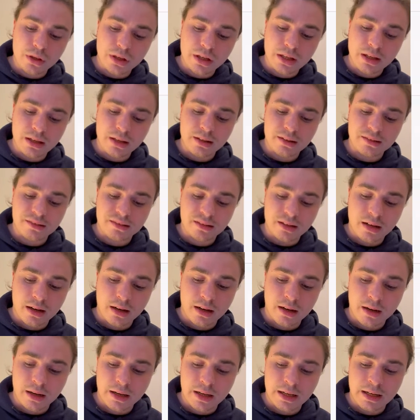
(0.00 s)
is
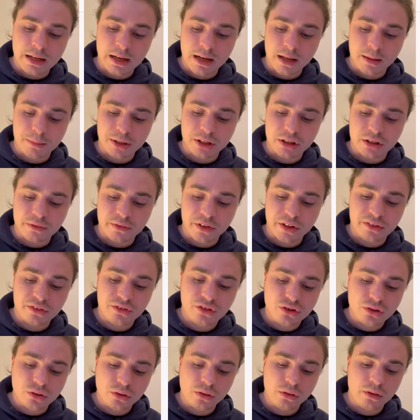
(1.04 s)
an element of
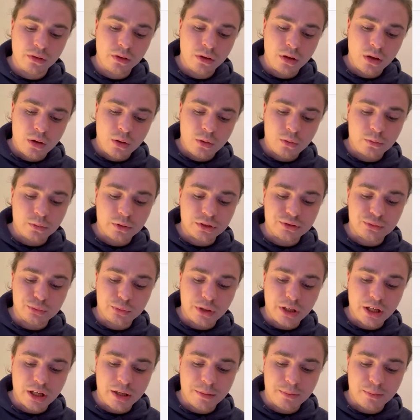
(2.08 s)
S2, which
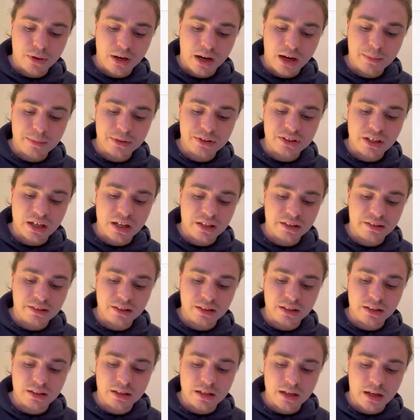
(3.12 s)
we parameterize
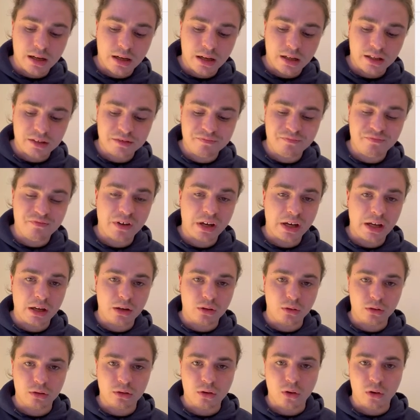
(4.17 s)
in
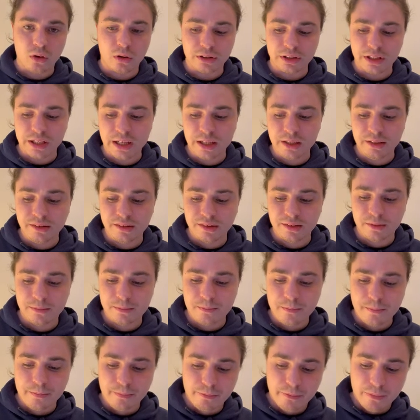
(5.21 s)
spherical coordinates,
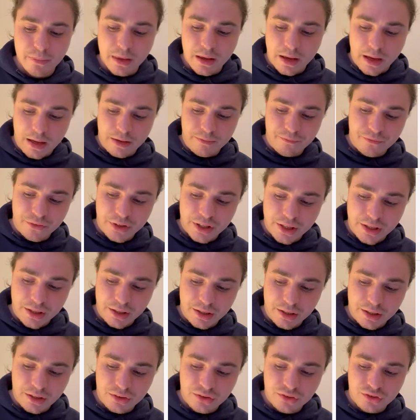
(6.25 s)
and V
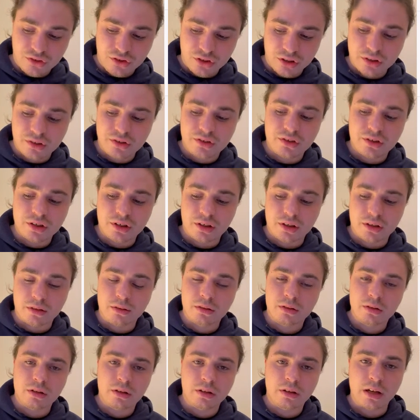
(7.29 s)
is just an
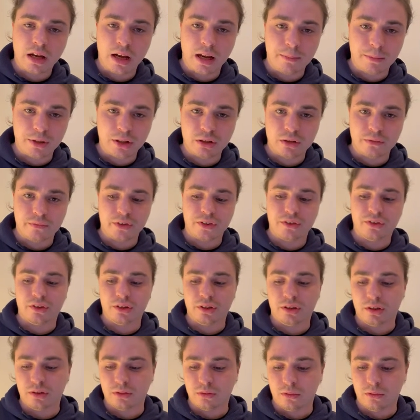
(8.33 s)
element of a
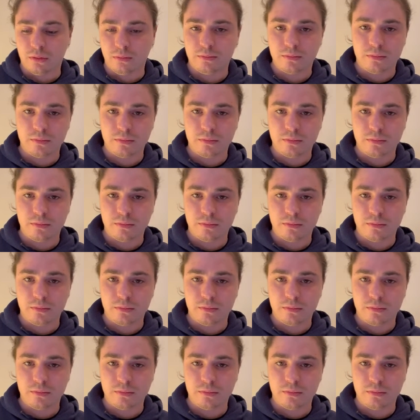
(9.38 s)
circle.